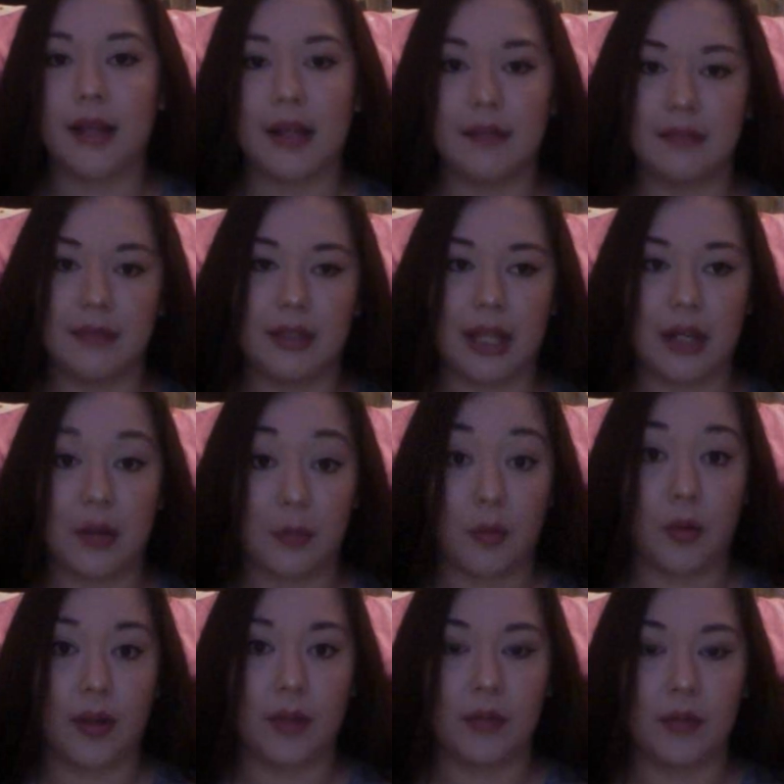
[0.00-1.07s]
later
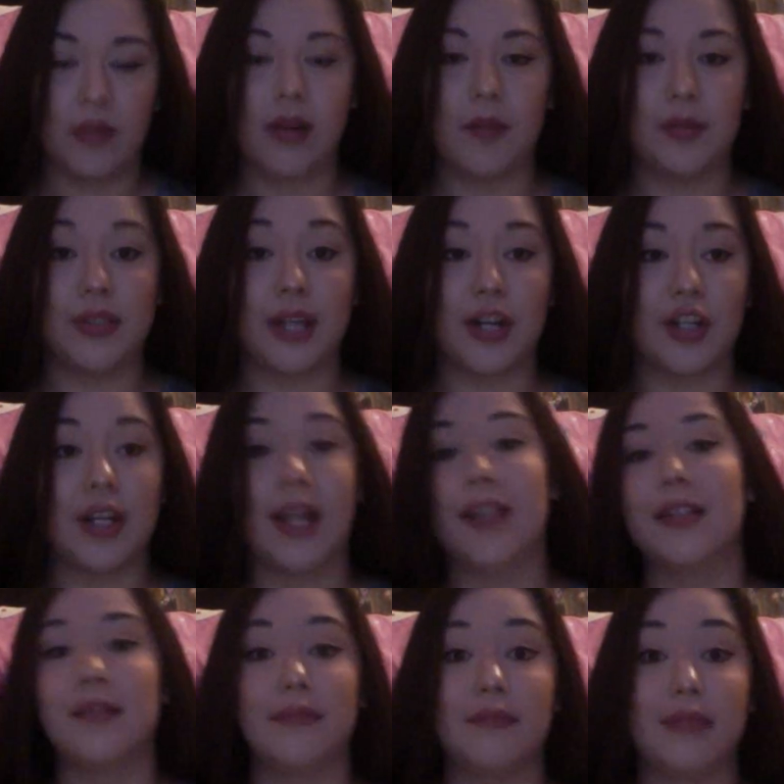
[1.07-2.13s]
point when you're able to actually get
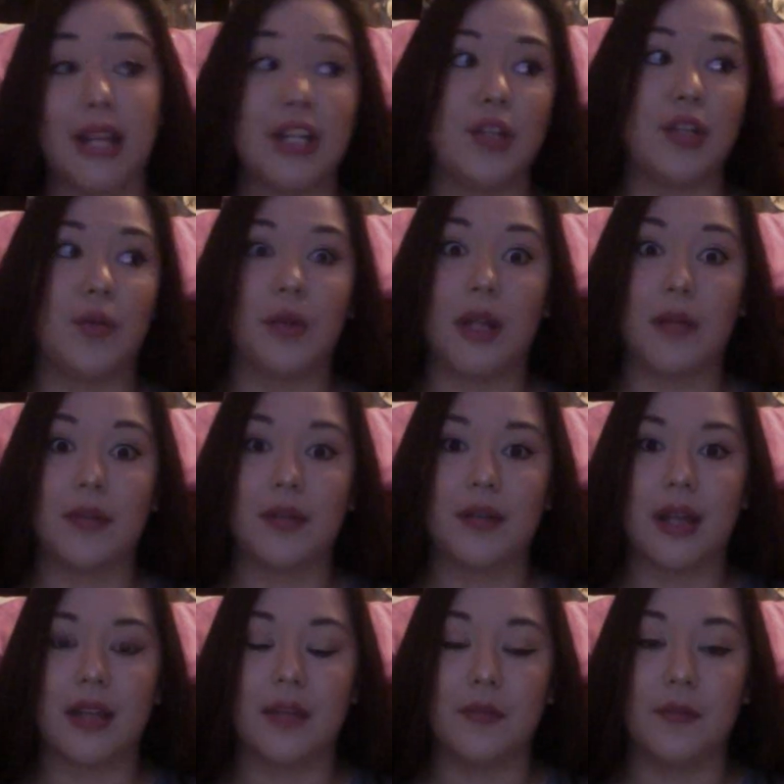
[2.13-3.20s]
to places you weren't able to
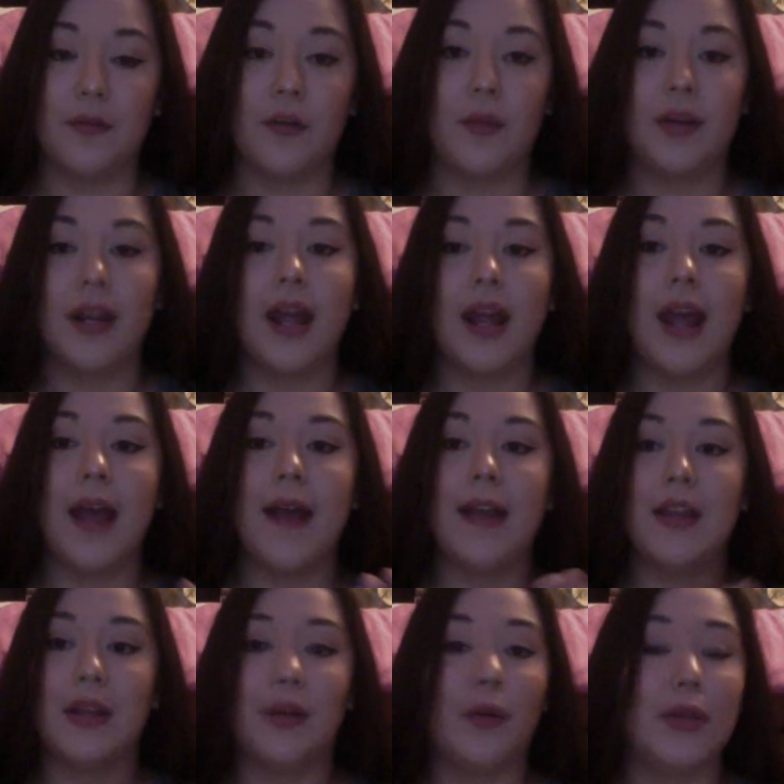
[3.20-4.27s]
get to before. But
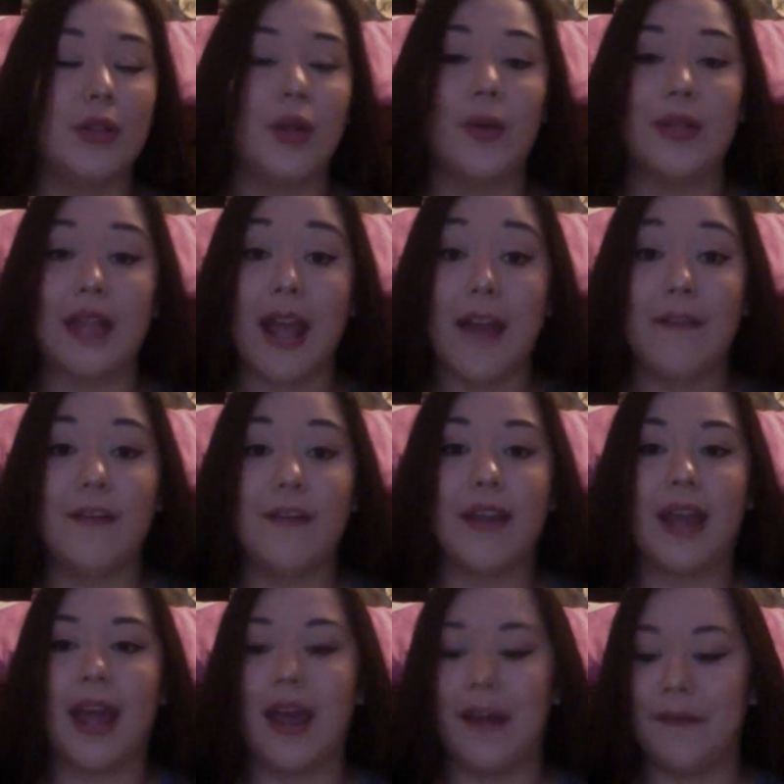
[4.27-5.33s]
you can always go into every
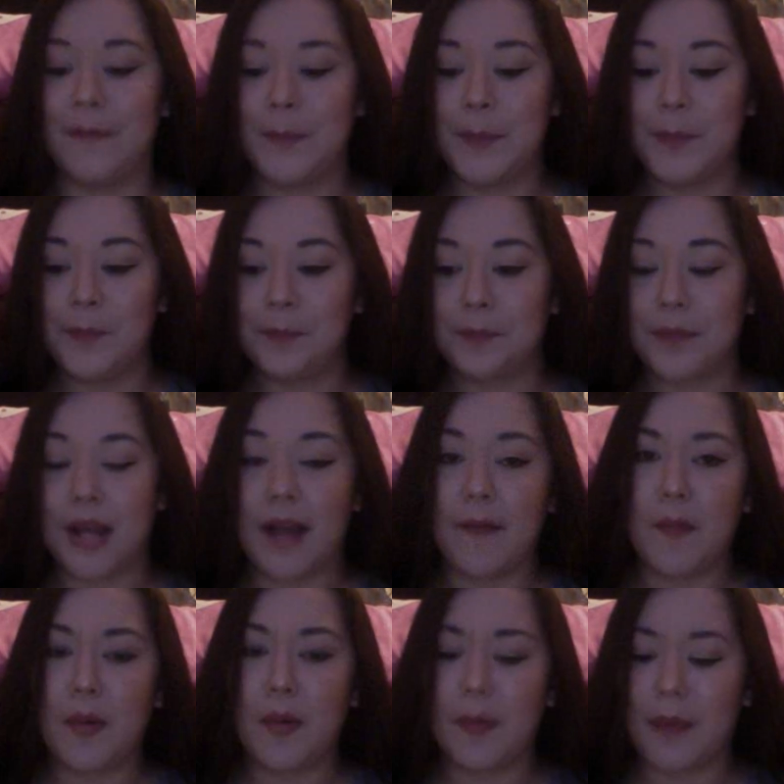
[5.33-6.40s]
cave.
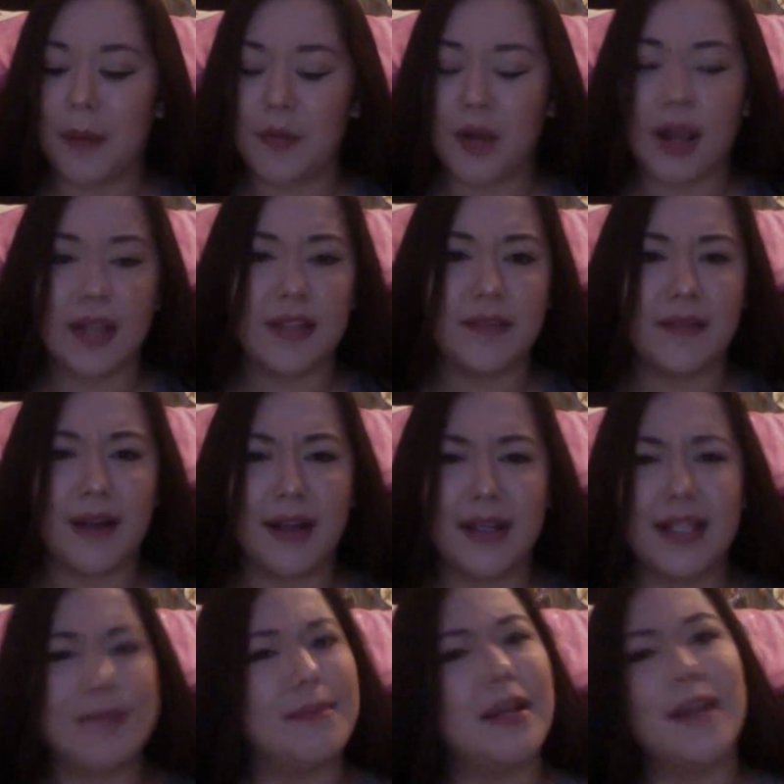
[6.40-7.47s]
I'm trying to find
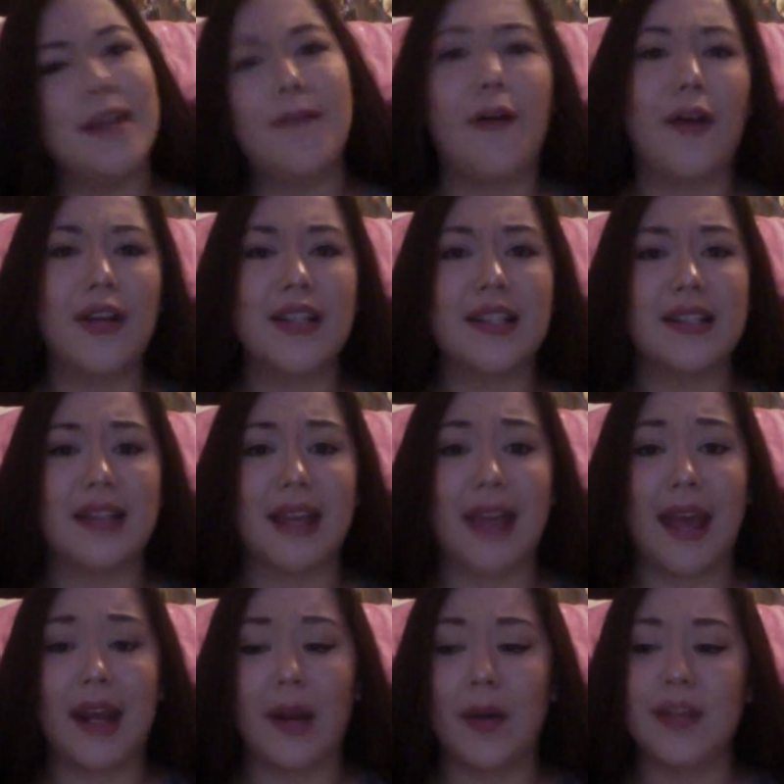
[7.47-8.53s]
as many forests as I
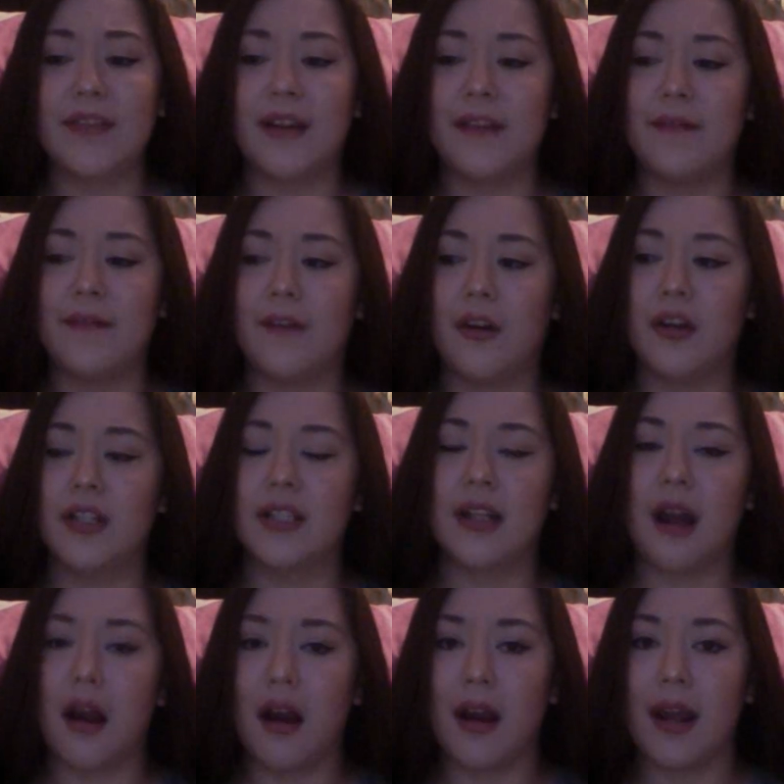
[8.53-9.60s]
can. I always find forests
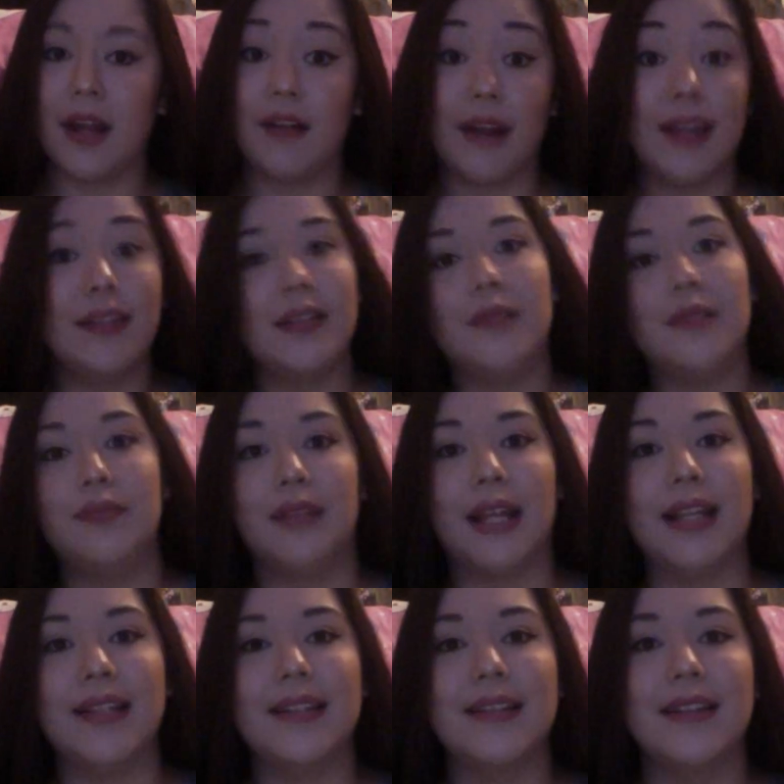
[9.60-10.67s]
are a great little
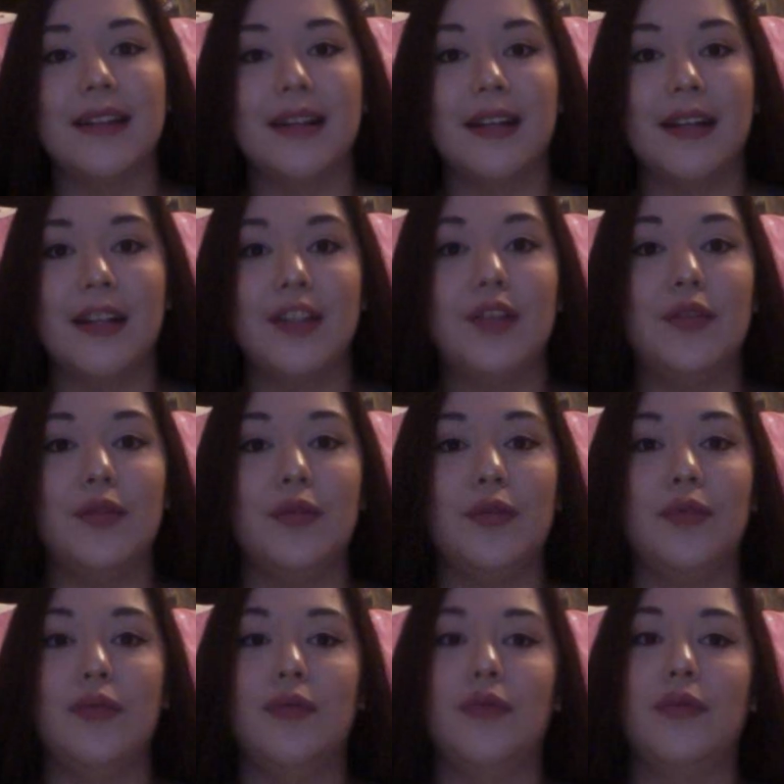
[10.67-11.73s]
place
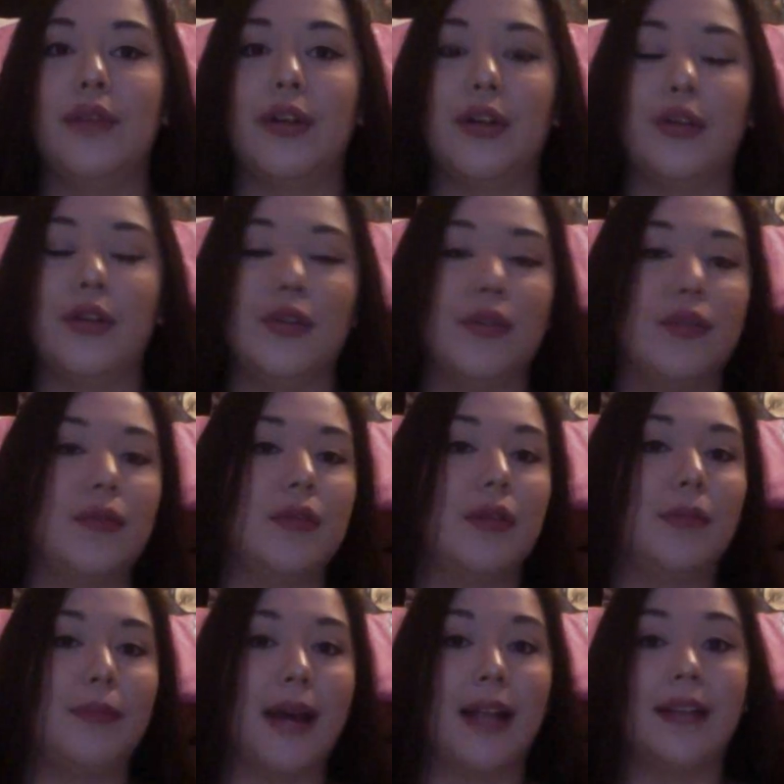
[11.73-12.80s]
to, do little
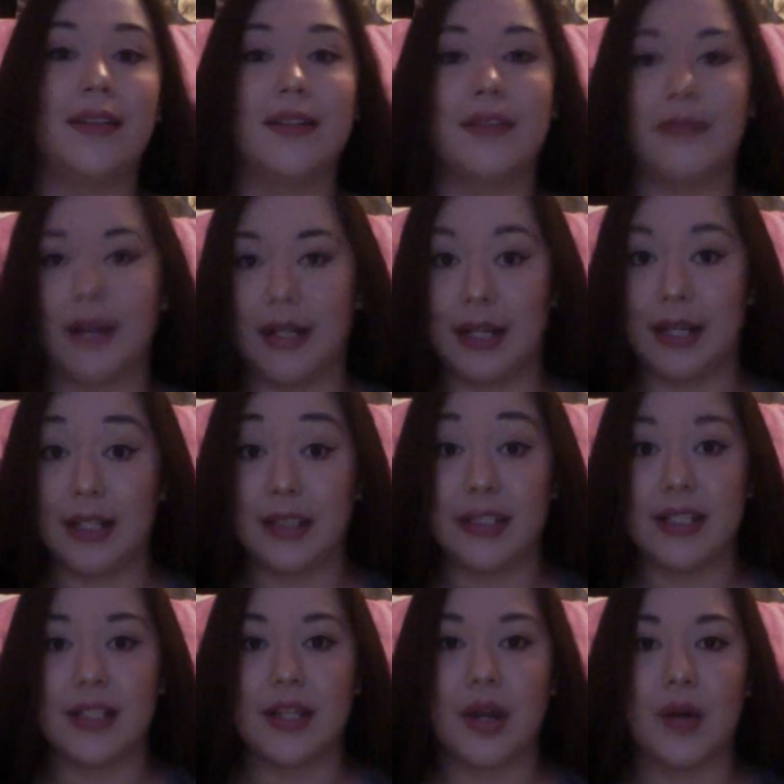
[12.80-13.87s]
battles, find Higgly
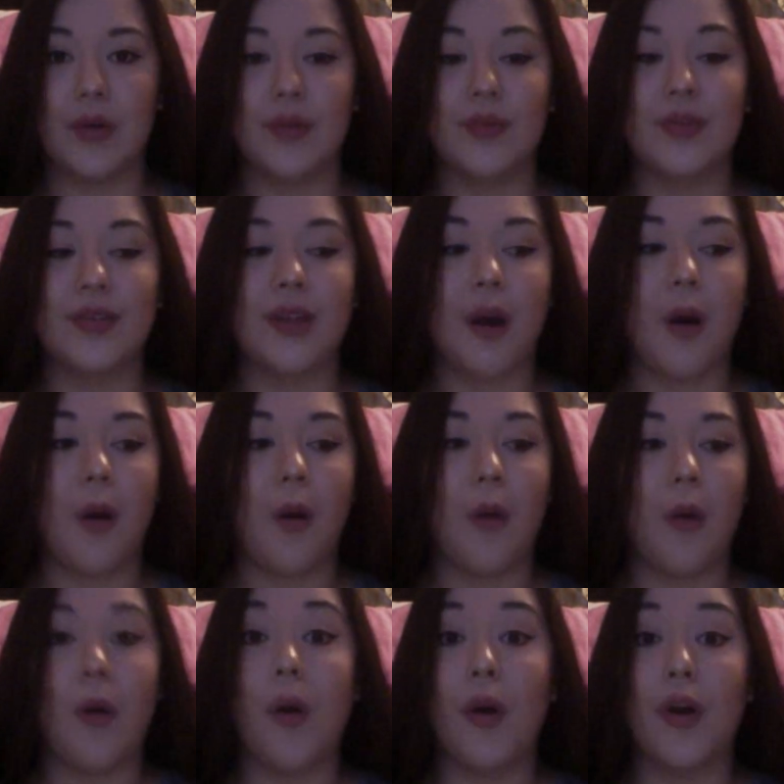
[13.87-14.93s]
stones,
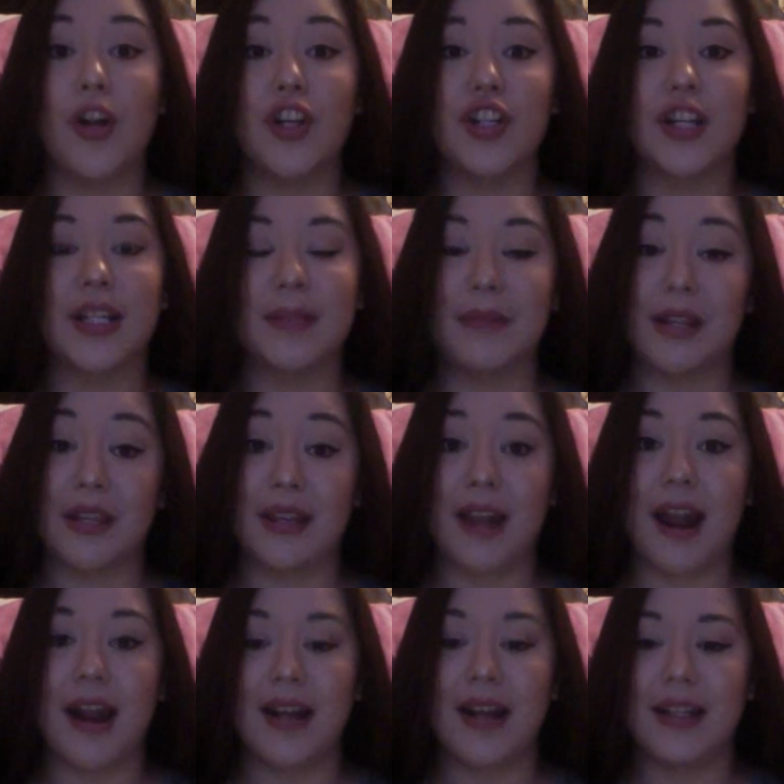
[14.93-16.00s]
or just meet other
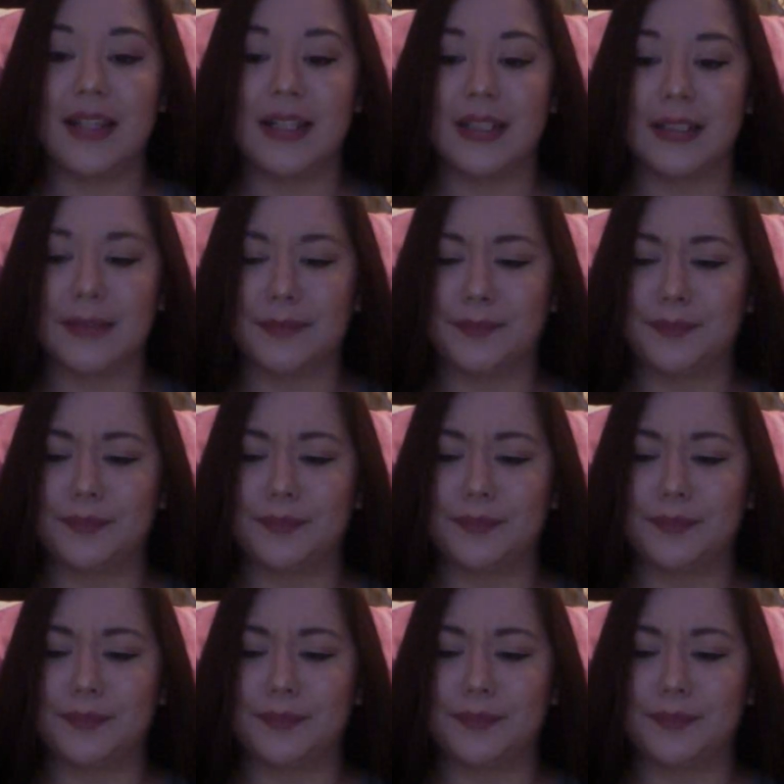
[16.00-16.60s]
characters.